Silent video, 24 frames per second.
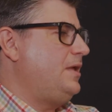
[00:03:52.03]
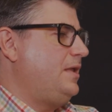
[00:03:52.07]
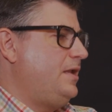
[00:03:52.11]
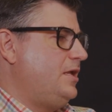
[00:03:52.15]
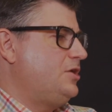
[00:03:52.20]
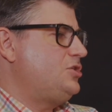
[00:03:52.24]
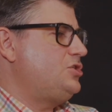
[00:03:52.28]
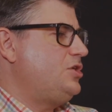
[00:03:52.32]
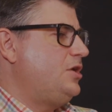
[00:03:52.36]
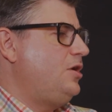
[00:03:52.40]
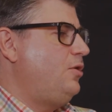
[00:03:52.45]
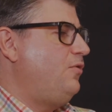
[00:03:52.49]
an
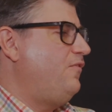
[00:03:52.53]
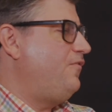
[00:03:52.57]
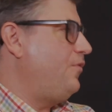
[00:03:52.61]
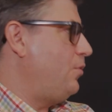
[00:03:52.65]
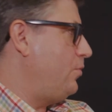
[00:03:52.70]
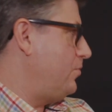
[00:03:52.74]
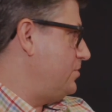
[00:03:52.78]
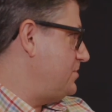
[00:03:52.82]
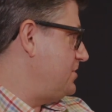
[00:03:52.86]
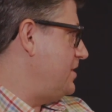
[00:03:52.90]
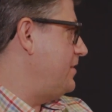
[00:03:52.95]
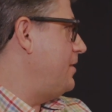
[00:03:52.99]
issue if it
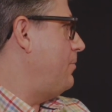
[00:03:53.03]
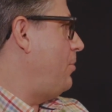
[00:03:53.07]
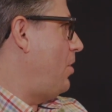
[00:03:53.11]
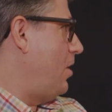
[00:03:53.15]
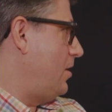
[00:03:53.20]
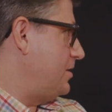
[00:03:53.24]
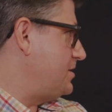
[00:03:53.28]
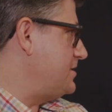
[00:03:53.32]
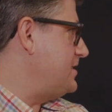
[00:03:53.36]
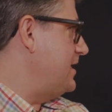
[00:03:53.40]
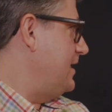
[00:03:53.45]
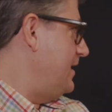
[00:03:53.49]
was in the
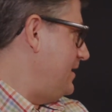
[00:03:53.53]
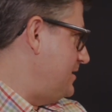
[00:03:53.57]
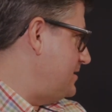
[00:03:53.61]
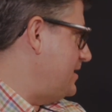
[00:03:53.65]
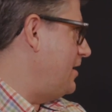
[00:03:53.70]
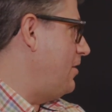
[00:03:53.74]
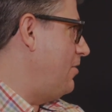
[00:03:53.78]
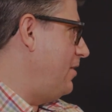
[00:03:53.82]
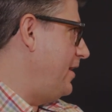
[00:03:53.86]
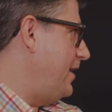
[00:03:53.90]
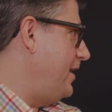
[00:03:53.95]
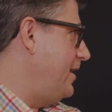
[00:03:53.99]
Park Cities
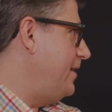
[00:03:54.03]
area,